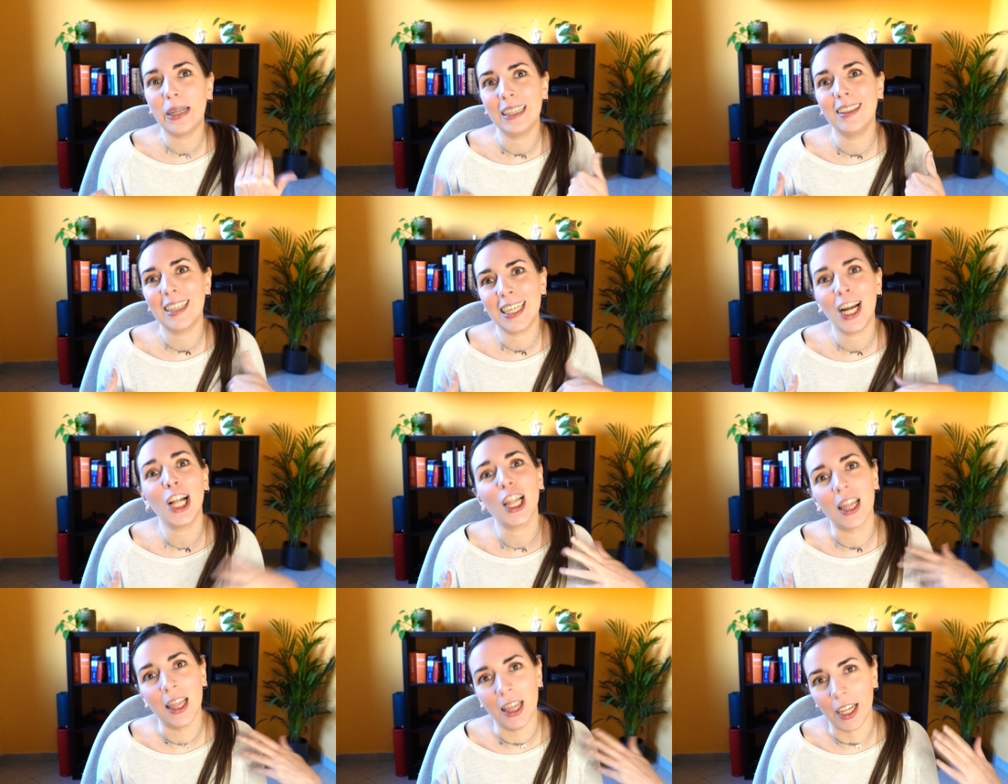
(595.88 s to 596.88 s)
I did not
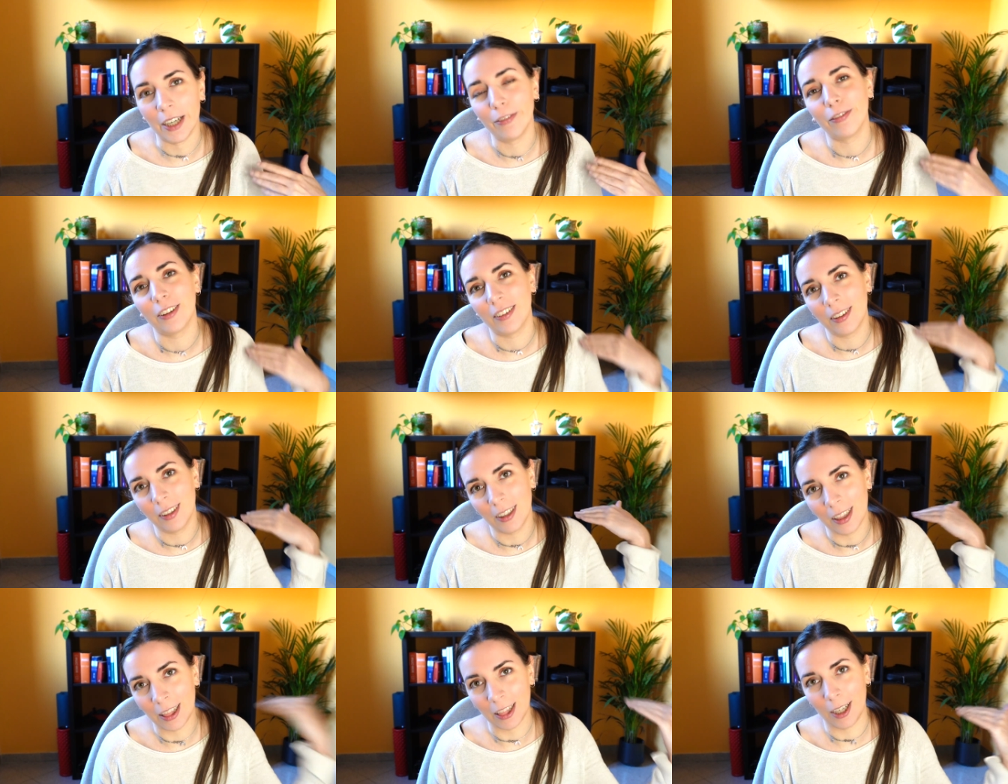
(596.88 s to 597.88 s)
loved
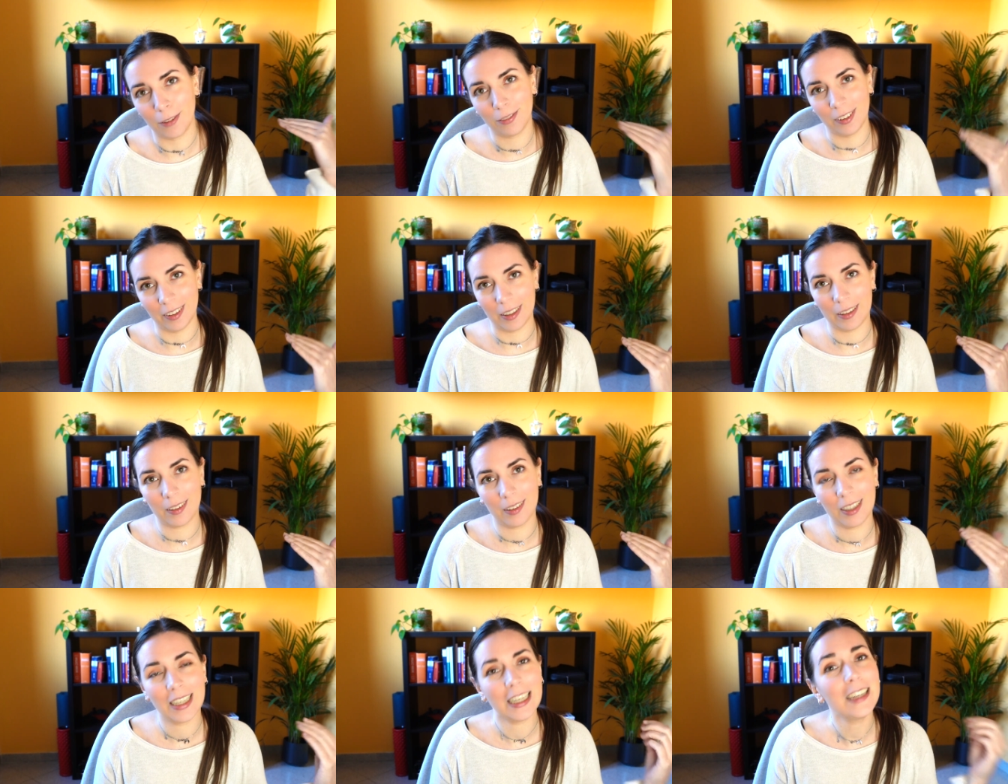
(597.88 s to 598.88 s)
it.
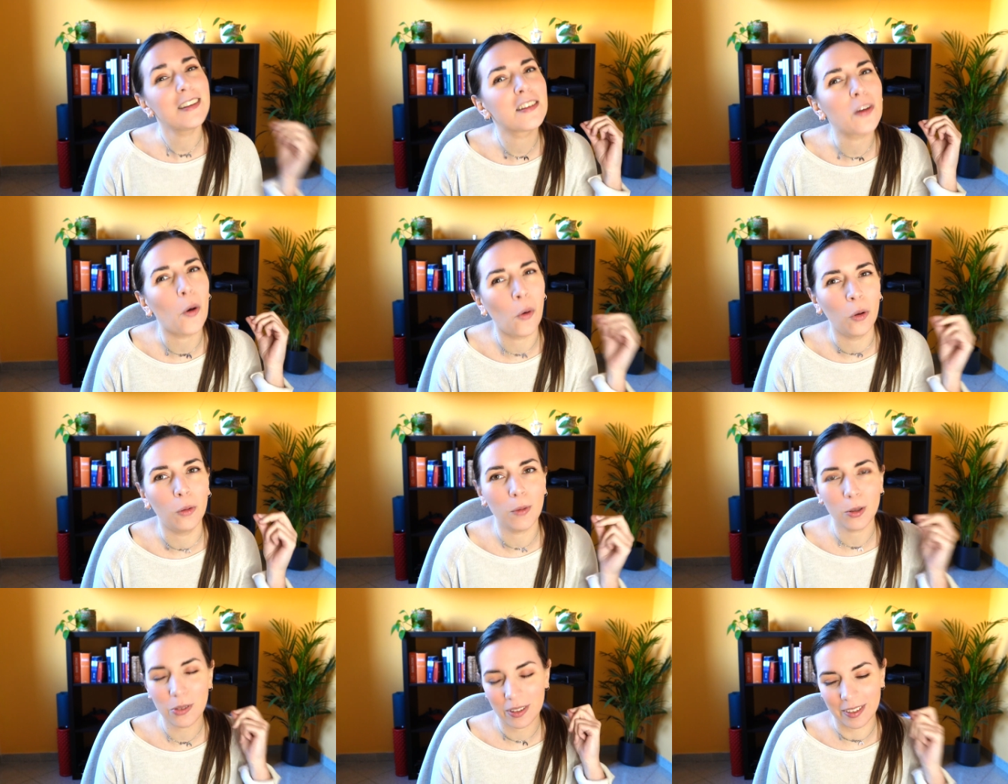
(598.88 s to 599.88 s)
It's
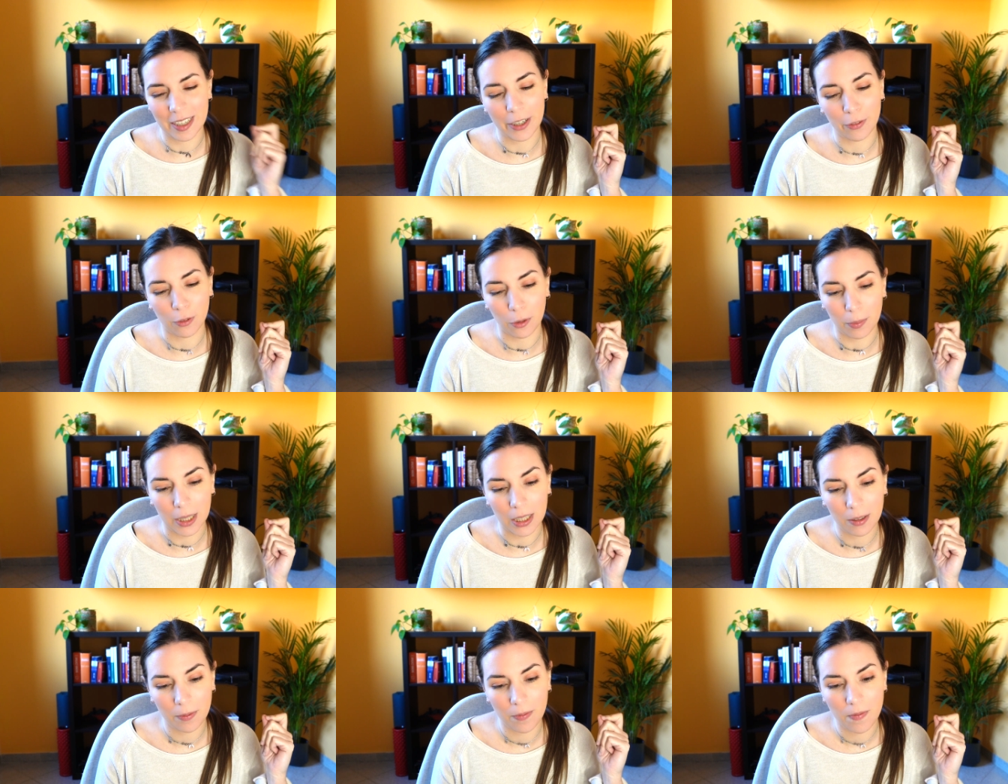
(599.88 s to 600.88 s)
almost there for me.
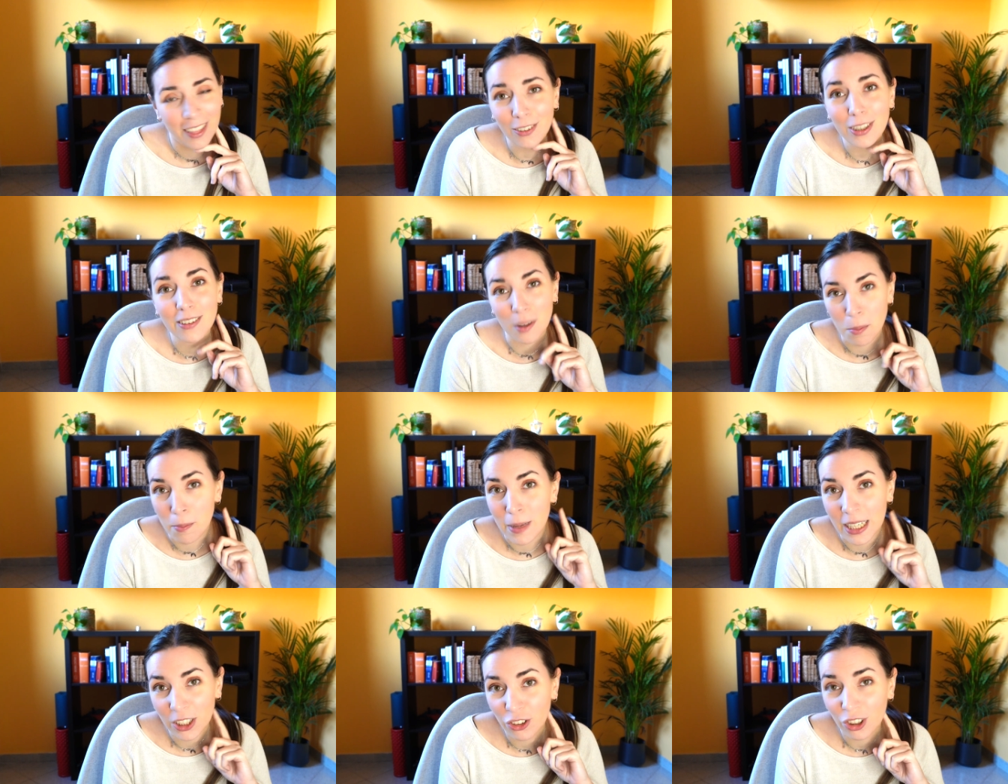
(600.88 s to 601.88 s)
There is a
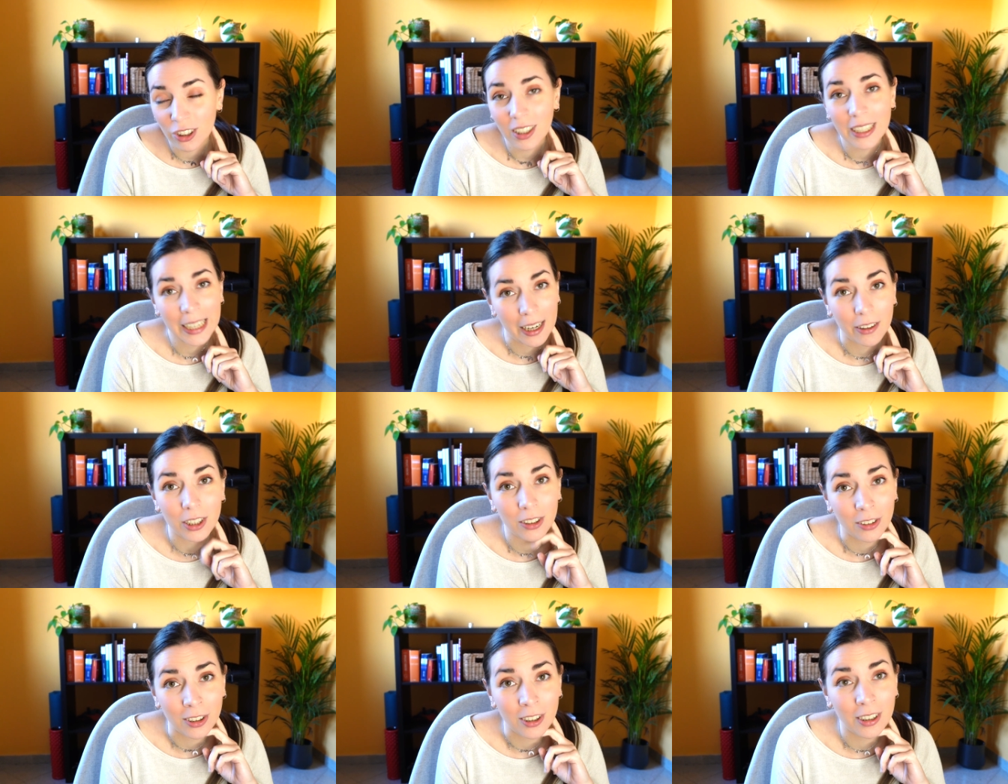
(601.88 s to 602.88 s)
major
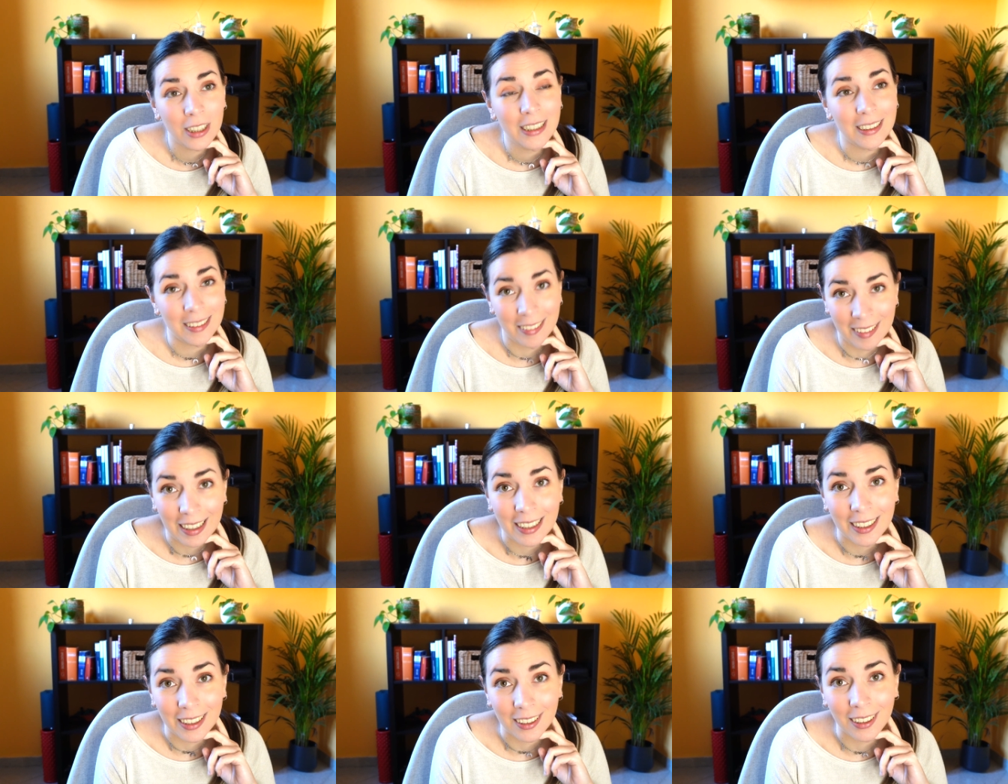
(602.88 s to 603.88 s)
character
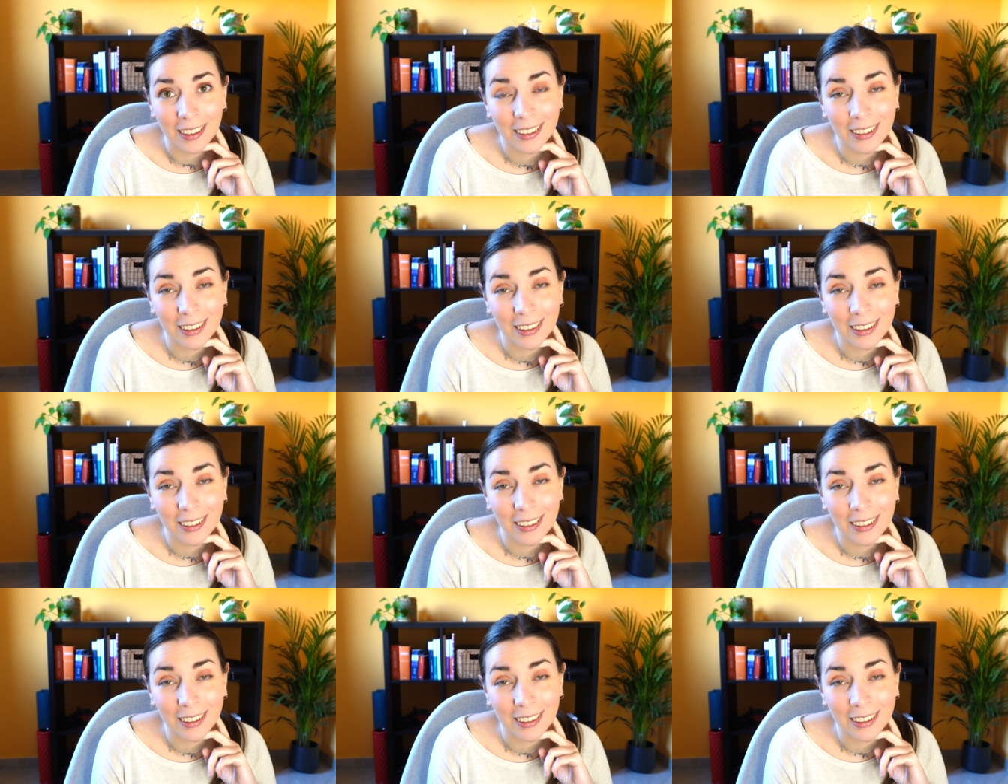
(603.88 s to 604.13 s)
dying